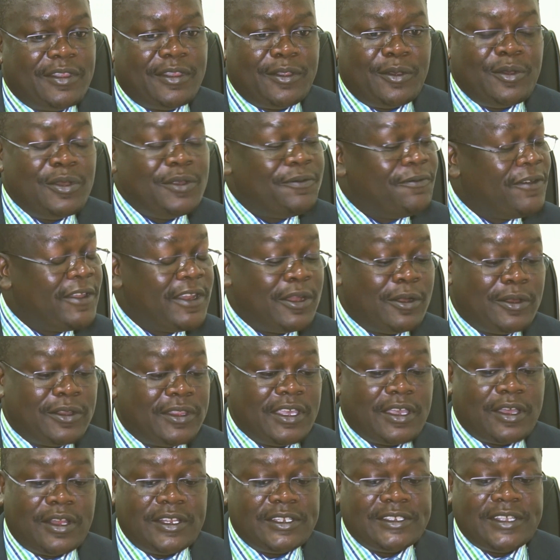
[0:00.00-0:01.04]
The only final
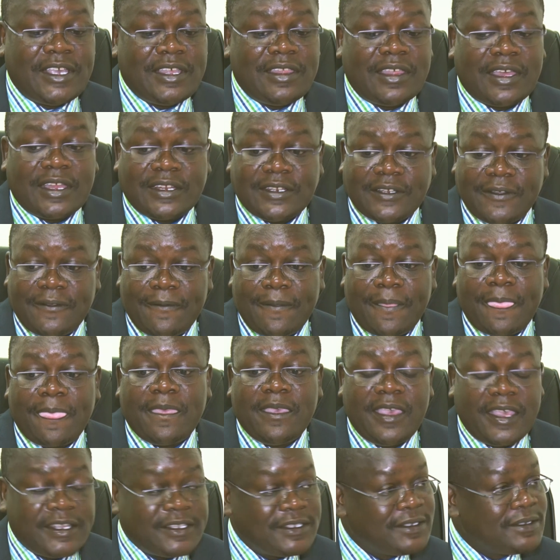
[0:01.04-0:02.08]
thing I'll say that,
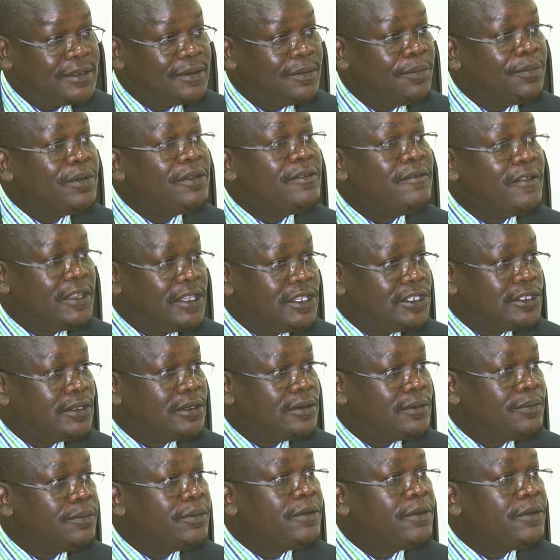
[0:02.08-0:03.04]
yes, prevention.